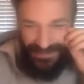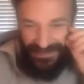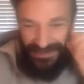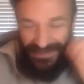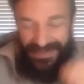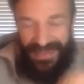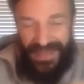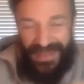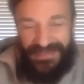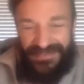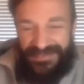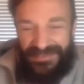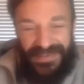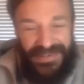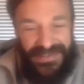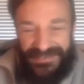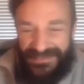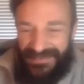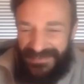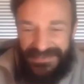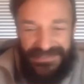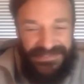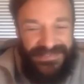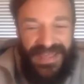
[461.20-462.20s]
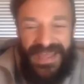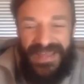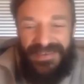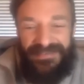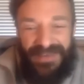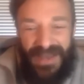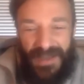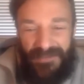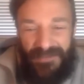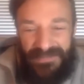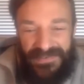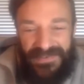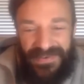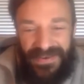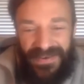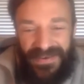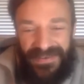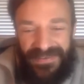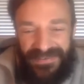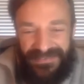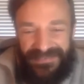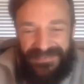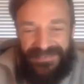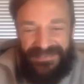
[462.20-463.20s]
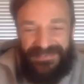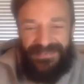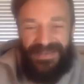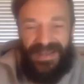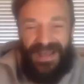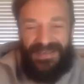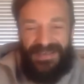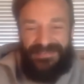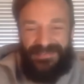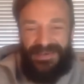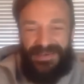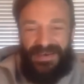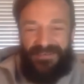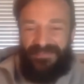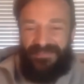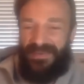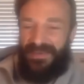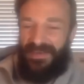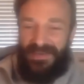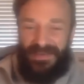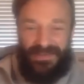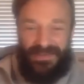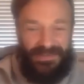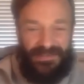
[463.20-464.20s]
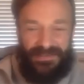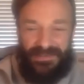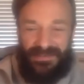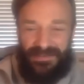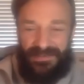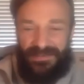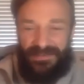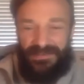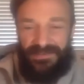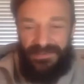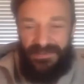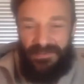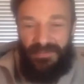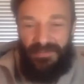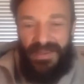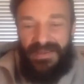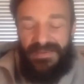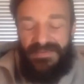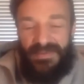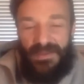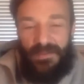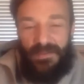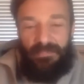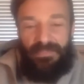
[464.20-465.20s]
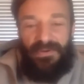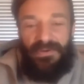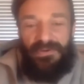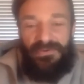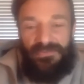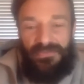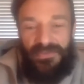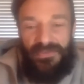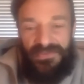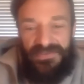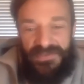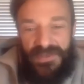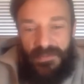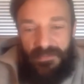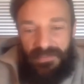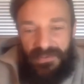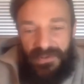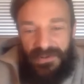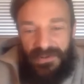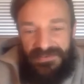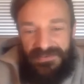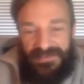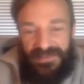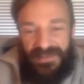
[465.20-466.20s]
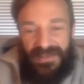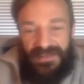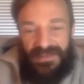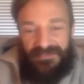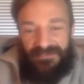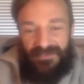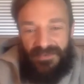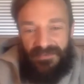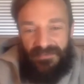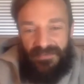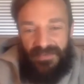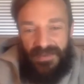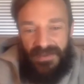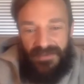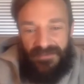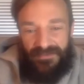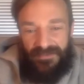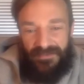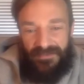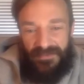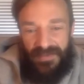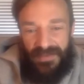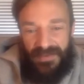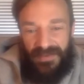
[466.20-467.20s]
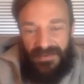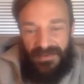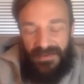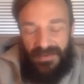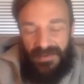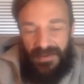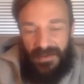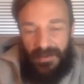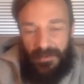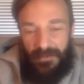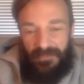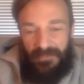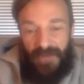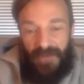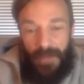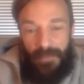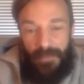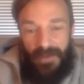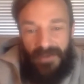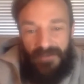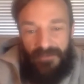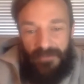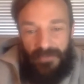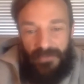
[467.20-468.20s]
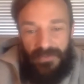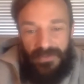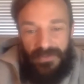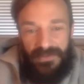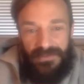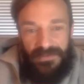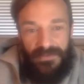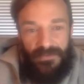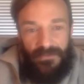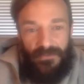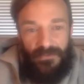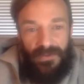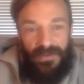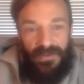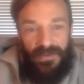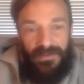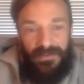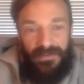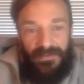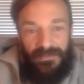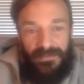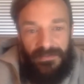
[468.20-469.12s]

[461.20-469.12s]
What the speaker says: That's great. So your dad drops you guys off. You're making the approach. What's the approach like from the drop off point to the wall?